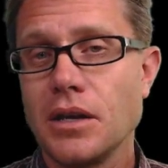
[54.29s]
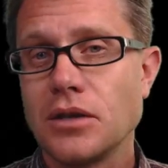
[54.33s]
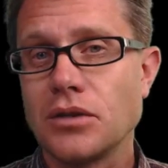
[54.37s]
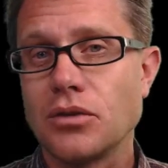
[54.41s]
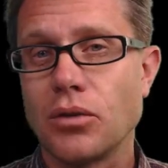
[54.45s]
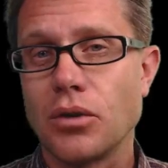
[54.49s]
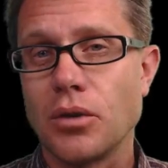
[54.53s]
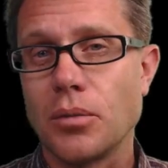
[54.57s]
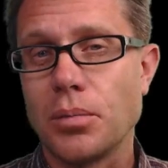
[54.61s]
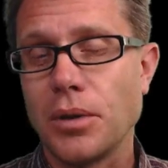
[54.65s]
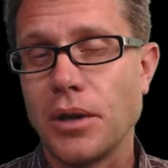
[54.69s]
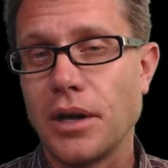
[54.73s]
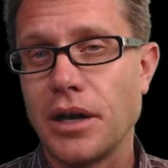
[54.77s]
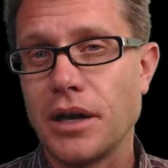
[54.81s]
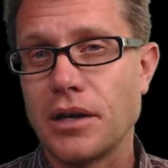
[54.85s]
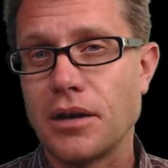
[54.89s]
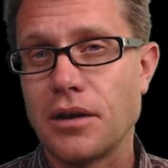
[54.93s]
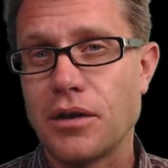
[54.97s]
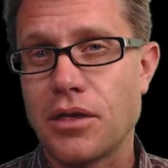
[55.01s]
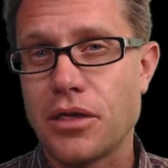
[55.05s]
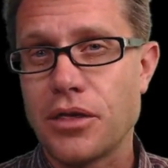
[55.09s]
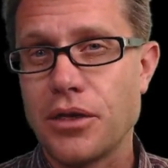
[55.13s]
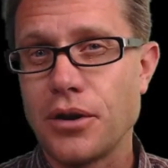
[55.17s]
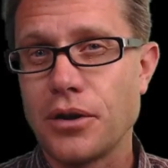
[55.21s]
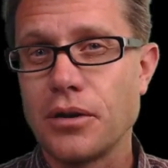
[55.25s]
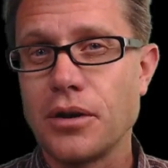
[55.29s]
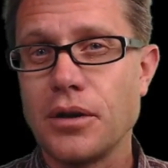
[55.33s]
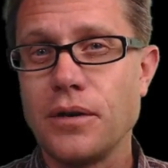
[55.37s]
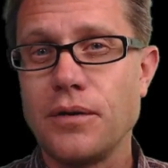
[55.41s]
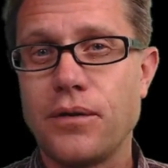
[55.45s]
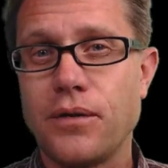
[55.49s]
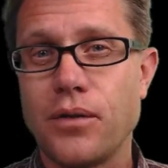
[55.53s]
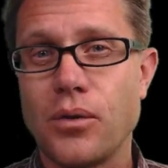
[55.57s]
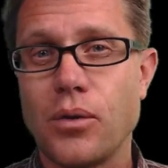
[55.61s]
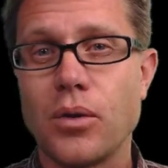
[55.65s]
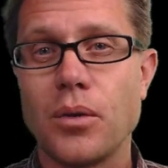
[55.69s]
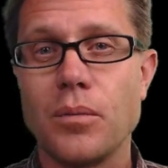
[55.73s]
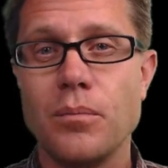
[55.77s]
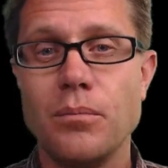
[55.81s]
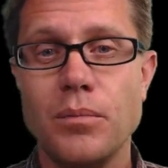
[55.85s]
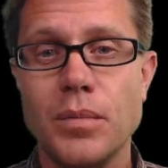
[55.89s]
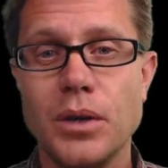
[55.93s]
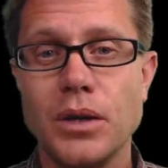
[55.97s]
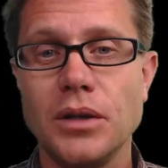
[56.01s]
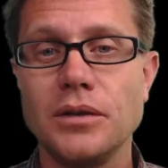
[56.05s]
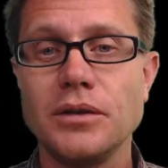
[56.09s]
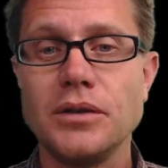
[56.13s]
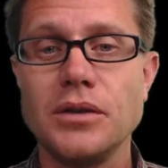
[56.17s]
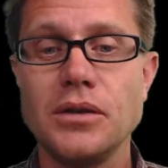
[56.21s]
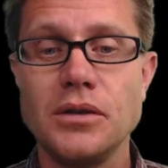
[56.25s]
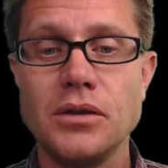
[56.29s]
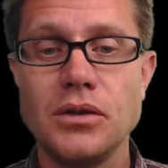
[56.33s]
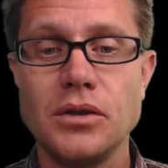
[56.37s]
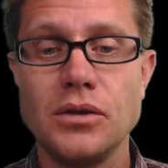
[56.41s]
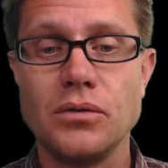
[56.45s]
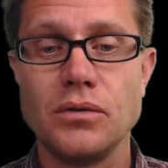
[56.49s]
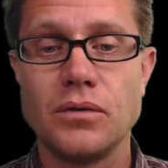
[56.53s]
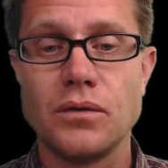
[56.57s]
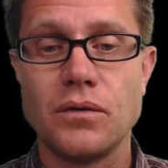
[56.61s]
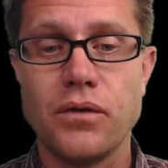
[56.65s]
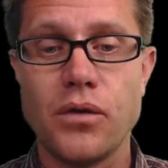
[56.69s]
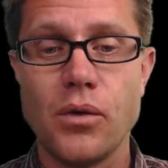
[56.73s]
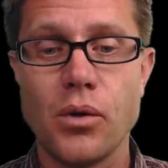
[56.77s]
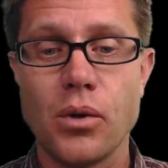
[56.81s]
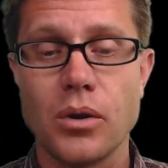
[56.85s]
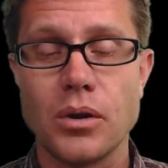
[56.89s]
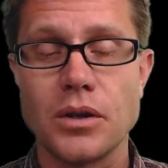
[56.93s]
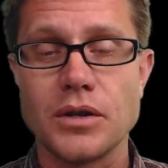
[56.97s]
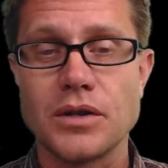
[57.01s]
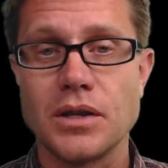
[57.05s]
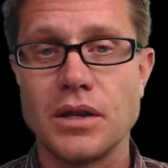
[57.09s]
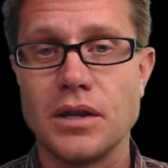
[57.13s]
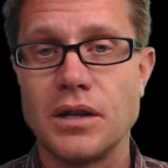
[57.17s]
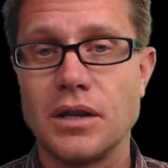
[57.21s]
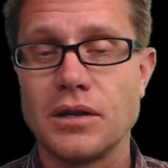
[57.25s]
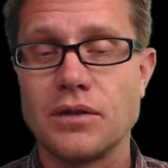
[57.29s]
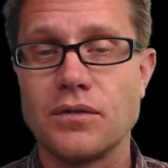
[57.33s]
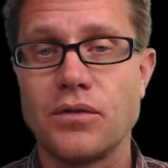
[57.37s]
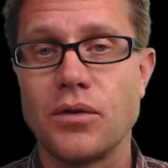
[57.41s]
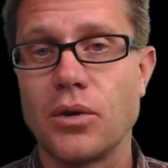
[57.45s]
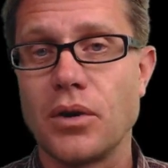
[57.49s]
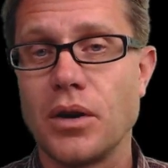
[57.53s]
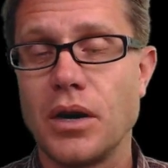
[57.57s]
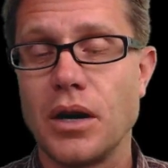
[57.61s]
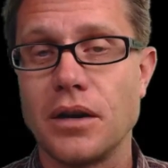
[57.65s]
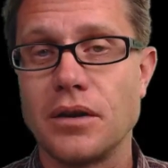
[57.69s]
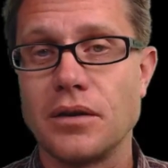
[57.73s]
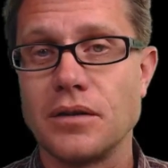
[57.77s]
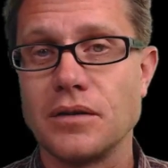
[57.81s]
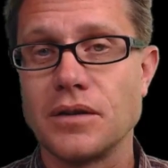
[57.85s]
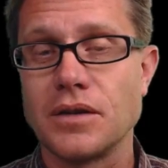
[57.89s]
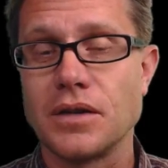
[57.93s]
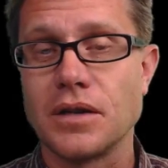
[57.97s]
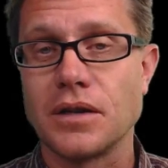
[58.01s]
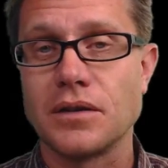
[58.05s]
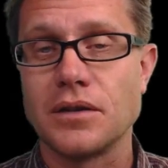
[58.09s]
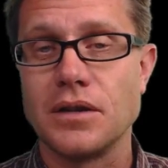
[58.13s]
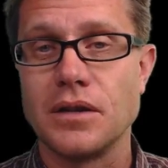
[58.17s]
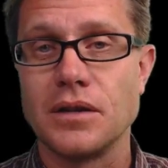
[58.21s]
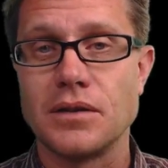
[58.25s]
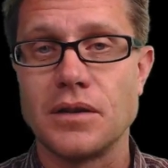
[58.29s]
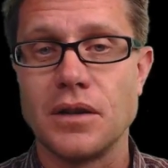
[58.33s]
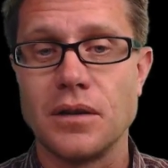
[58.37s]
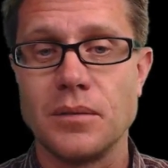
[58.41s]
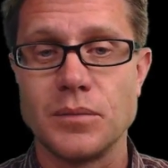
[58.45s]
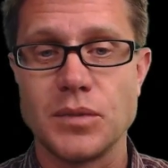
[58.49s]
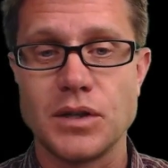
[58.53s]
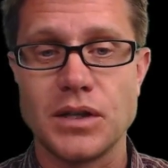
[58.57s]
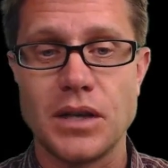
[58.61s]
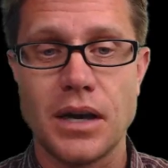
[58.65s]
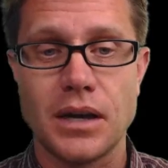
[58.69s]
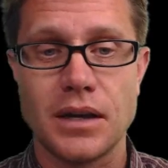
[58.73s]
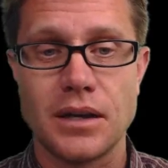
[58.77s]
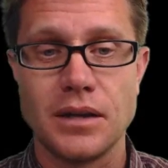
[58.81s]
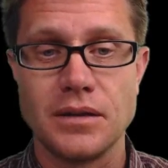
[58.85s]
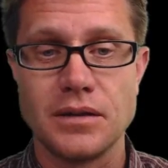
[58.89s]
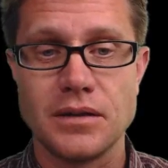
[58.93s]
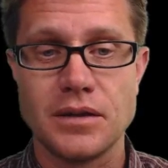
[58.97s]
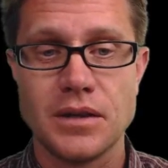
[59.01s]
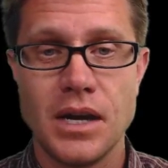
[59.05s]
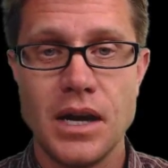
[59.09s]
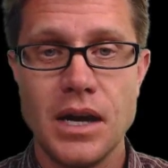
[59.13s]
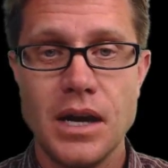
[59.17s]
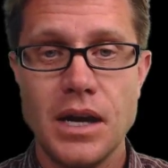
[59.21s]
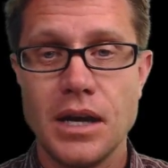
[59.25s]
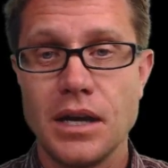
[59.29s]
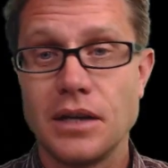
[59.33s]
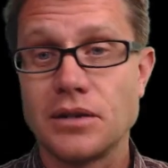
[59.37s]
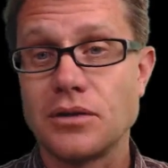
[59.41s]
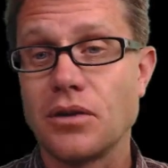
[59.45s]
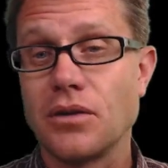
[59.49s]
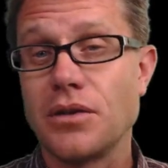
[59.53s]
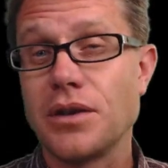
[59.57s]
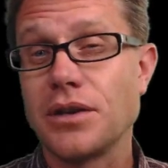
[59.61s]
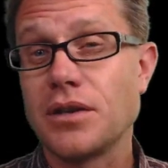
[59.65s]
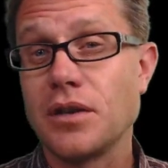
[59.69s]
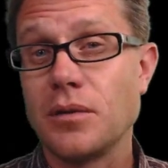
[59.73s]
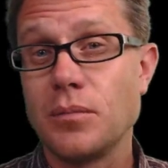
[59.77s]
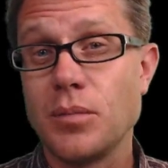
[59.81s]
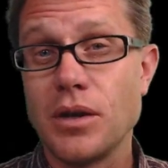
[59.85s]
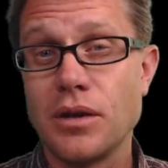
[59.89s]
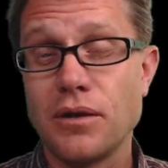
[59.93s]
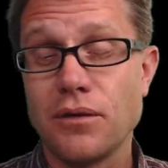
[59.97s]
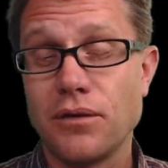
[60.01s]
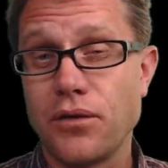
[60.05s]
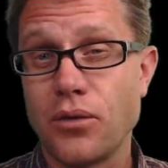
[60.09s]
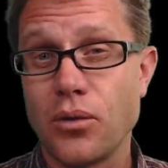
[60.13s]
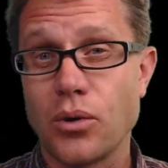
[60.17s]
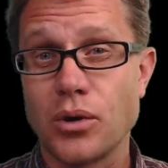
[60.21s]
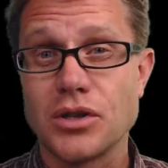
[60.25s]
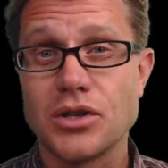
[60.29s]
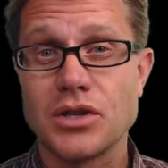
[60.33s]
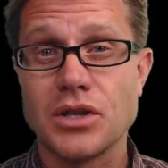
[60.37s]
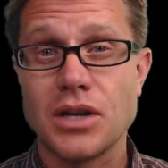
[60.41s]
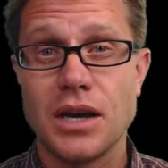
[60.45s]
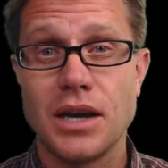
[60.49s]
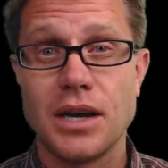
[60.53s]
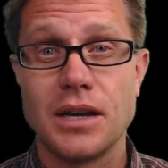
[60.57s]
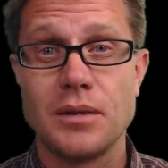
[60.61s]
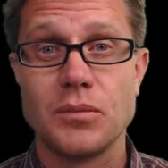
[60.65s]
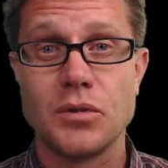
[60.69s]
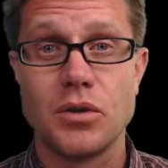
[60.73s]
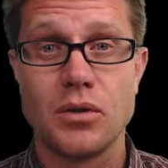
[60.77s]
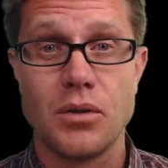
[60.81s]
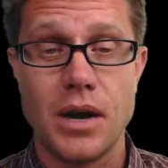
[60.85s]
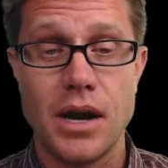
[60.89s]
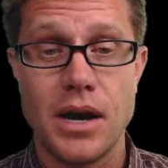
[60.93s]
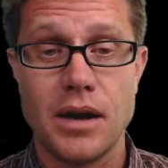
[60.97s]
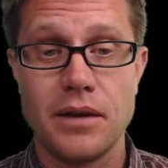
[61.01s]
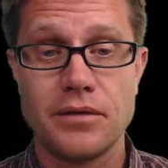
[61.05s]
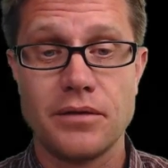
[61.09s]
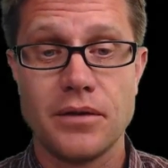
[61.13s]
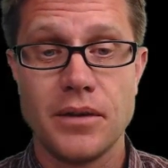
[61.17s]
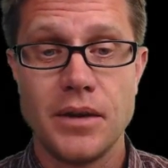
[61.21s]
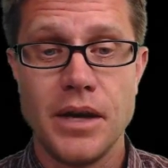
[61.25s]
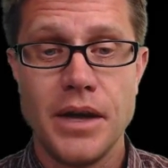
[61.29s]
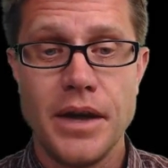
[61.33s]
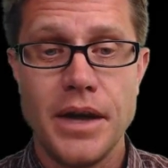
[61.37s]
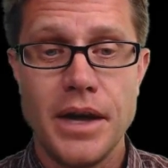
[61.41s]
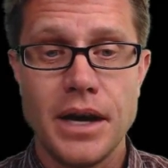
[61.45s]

So we're applying a 34 million Newton force and it's for 160 some seconds. And so this would be the force time graph.